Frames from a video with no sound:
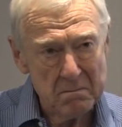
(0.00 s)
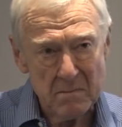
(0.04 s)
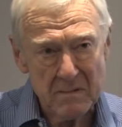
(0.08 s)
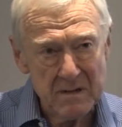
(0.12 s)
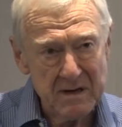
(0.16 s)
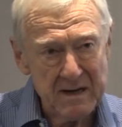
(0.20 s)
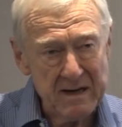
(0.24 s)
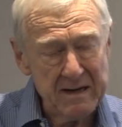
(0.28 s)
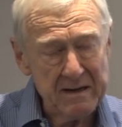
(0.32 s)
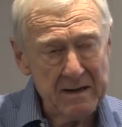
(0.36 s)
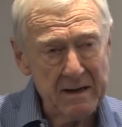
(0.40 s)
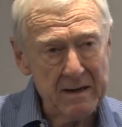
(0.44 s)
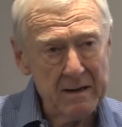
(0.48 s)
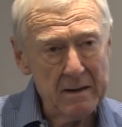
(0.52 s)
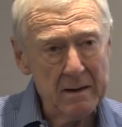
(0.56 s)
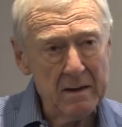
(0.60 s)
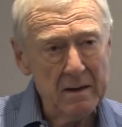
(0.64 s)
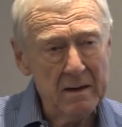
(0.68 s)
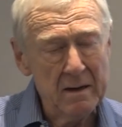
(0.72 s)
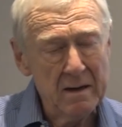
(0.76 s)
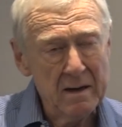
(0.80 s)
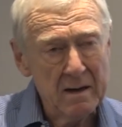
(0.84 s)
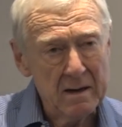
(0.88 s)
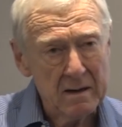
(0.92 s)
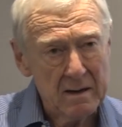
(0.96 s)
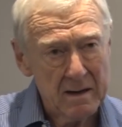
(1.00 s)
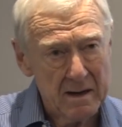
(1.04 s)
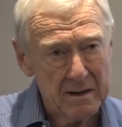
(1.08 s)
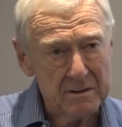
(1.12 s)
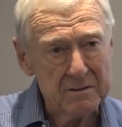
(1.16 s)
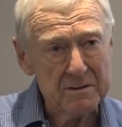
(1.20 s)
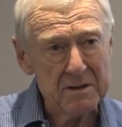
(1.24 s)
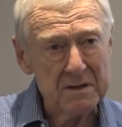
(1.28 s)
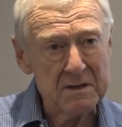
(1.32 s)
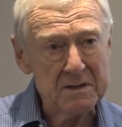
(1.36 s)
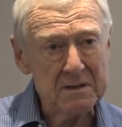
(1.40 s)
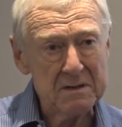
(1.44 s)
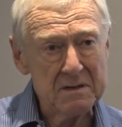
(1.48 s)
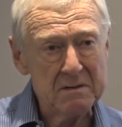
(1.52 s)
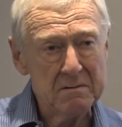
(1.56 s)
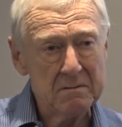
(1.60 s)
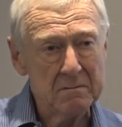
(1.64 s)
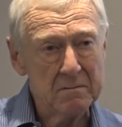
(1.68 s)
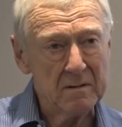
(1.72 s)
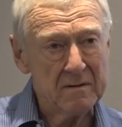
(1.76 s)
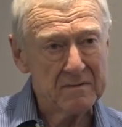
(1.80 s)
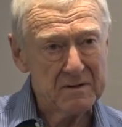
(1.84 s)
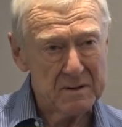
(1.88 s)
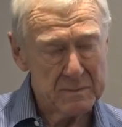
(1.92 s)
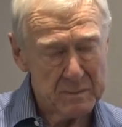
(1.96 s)
leading countries
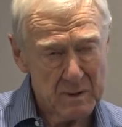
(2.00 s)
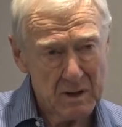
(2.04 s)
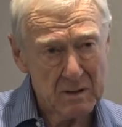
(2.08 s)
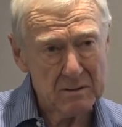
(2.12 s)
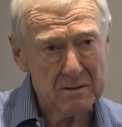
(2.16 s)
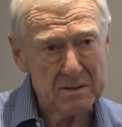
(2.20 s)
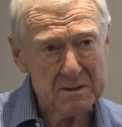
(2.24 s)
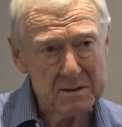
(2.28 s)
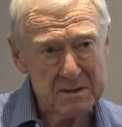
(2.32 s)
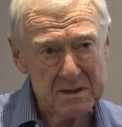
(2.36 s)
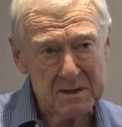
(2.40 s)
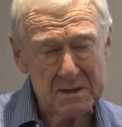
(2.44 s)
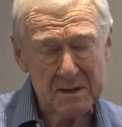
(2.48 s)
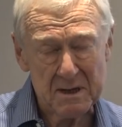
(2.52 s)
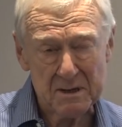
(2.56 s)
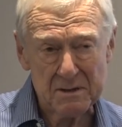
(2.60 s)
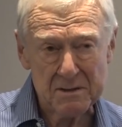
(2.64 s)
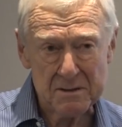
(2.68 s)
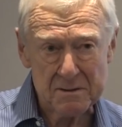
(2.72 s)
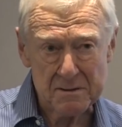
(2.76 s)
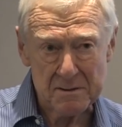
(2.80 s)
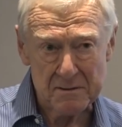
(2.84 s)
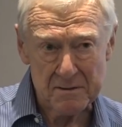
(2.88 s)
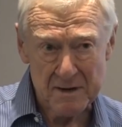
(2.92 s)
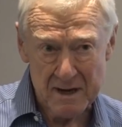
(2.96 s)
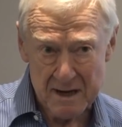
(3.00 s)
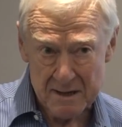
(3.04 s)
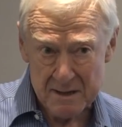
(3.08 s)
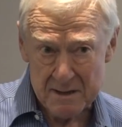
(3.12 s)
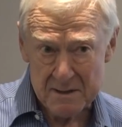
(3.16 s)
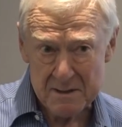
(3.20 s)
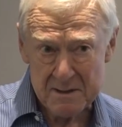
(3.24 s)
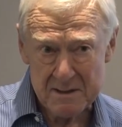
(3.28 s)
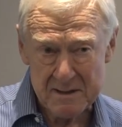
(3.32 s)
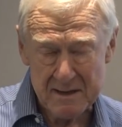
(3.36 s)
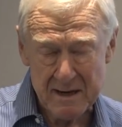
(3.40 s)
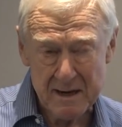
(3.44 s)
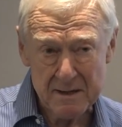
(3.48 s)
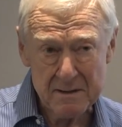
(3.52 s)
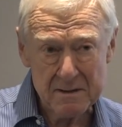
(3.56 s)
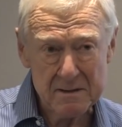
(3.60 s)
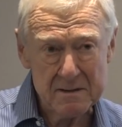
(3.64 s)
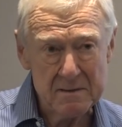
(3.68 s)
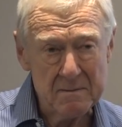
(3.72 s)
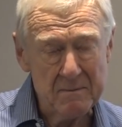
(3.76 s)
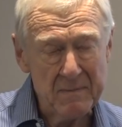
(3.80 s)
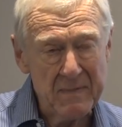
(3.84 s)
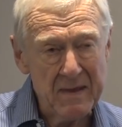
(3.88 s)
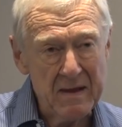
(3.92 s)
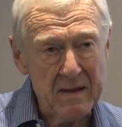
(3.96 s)
of democracy such as the United
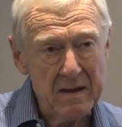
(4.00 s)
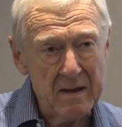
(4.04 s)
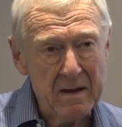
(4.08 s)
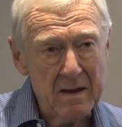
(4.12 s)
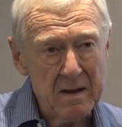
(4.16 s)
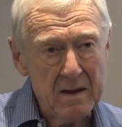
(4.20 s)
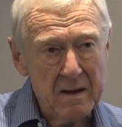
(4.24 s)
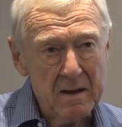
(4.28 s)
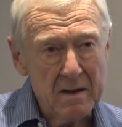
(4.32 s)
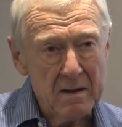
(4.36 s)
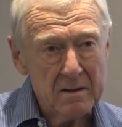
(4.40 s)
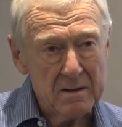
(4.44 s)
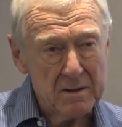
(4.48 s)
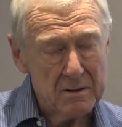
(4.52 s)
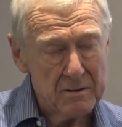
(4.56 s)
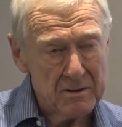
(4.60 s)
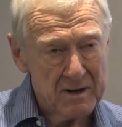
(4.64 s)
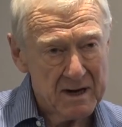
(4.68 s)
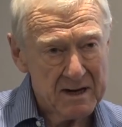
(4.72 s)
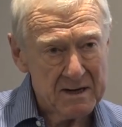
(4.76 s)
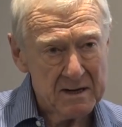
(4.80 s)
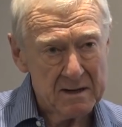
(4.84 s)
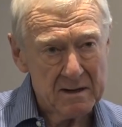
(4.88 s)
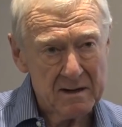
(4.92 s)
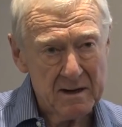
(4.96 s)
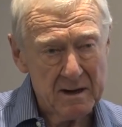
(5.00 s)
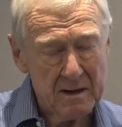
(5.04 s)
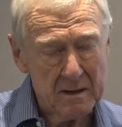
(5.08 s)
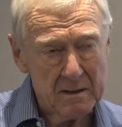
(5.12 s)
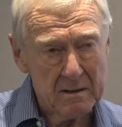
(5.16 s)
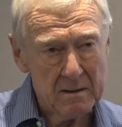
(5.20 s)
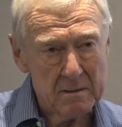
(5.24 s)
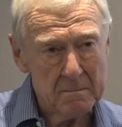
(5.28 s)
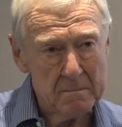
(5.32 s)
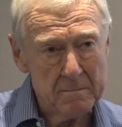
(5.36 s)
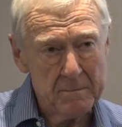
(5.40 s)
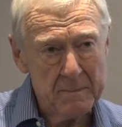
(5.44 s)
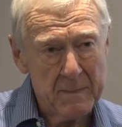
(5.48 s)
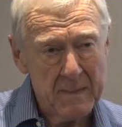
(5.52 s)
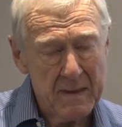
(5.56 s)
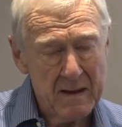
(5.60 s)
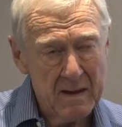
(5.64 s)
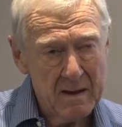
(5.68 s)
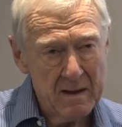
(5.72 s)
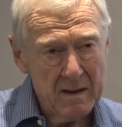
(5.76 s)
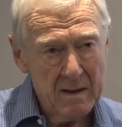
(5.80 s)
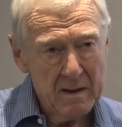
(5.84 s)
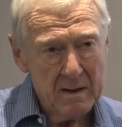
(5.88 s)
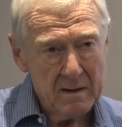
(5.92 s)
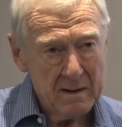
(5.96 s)
States, the United Kingdom,
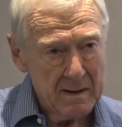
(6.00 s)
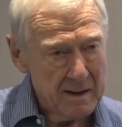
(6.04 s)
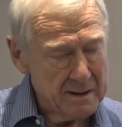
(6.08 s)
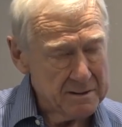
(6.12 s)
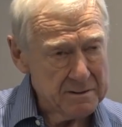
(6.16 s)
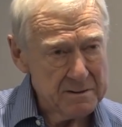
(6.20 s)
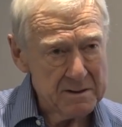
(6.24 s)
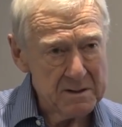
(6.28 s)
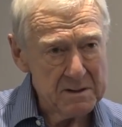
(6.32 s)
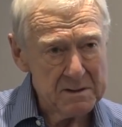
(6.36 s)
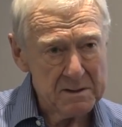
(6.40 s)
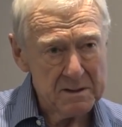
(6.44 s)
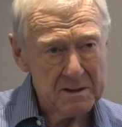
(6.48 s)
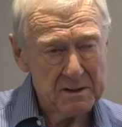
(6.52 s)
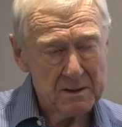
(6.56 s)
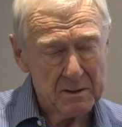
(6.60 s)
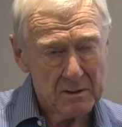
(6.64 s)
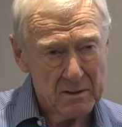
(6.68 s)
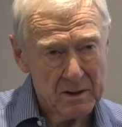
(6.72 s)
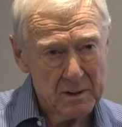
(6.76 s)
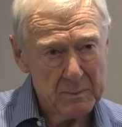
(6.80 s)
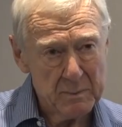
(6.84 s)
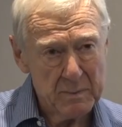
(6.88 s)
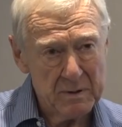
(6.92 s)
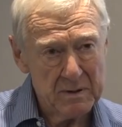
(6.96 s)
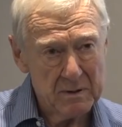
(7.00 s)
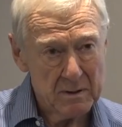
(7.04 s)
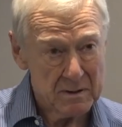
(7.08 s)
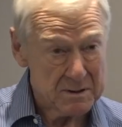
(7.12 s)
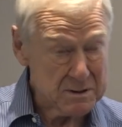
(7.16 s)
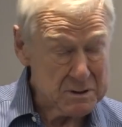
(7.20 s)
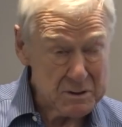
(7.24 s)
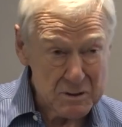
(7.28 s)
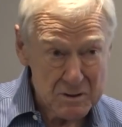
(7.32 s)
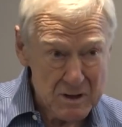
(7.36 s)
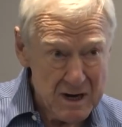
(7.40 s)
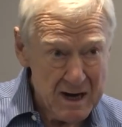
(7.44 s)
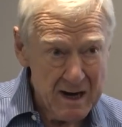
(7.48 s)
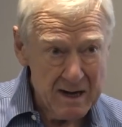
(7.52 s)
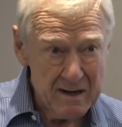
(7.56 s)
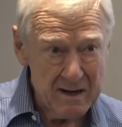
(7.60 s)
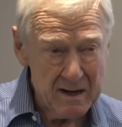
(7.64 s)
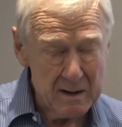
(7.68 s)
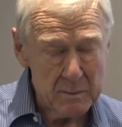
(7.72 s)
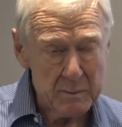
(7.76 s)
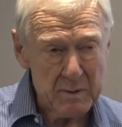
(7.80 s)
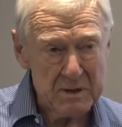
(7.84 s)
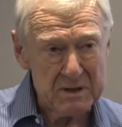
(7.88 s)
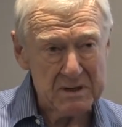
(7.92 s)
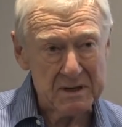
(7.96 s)
countries in Europe,
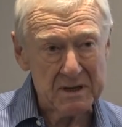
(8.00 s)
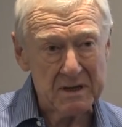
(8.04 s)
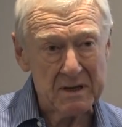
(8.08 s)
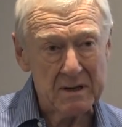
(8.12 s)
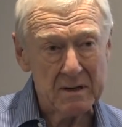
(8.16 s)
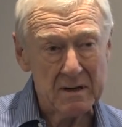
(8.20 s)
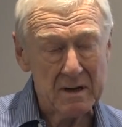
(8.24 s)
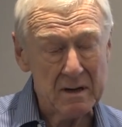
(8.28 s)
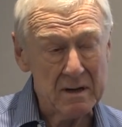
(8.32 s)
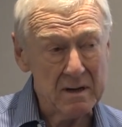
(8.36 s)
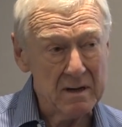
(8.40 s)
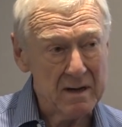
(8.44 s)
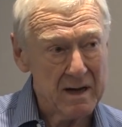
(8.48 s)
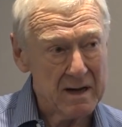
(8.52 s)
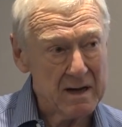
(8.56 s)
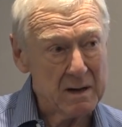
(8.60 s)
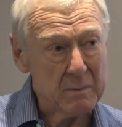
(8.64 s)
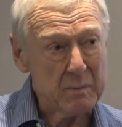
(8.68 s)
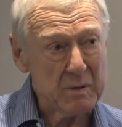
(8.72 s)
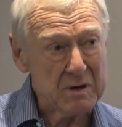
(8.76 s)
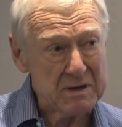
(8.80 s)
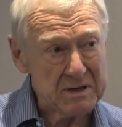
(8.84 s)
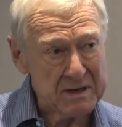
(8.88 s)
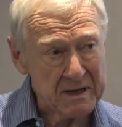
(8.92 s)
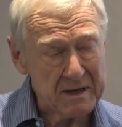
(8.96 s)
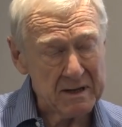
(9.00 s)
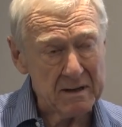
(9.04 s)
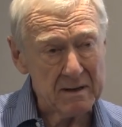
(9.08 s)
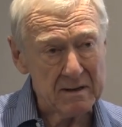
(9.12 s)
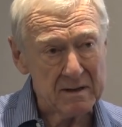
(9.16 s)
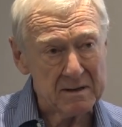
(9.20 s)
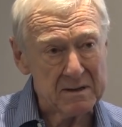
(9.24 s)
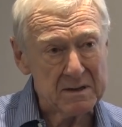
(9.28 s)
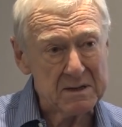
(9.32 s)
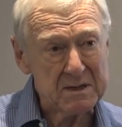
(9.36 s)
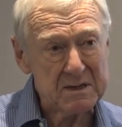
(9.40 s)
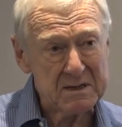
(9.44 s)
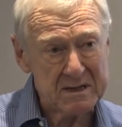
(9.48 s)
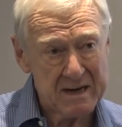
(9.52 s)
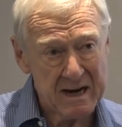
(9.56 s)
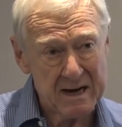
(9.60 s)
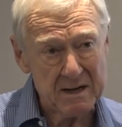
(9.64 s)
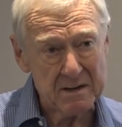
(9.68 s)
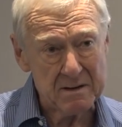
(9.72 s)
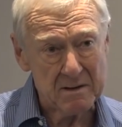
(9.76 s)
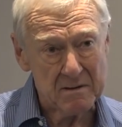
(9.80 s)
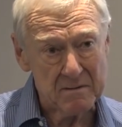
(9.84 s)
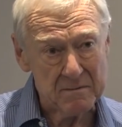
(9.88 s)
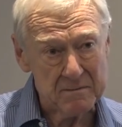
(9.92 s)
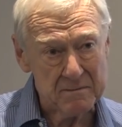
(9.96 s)
Australia in particular, and in particular the
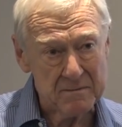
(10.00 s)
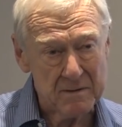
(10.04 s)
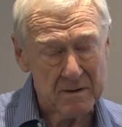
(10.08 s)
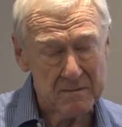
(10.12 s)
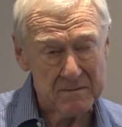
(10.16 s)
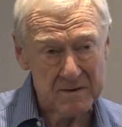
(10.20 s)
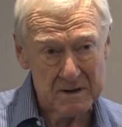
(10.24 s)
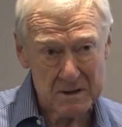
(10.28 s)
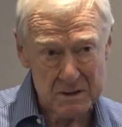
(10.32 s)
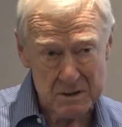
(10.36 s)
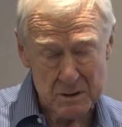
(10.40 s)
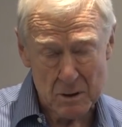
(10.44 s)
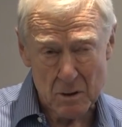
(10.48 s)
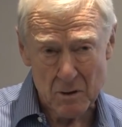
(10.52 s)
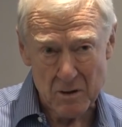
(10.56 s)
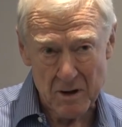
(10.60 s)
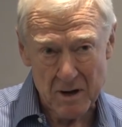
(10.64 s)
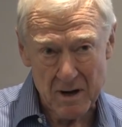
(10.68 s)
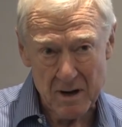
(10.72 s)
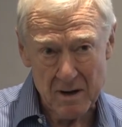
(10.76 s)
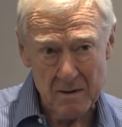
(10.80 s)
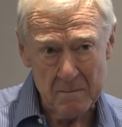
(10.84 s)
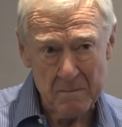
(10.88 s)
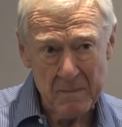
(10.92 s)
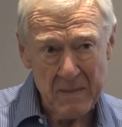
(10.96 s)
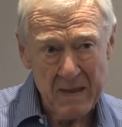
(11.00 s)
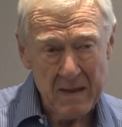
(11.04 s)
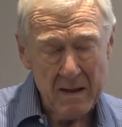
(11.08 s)
state of Victoria,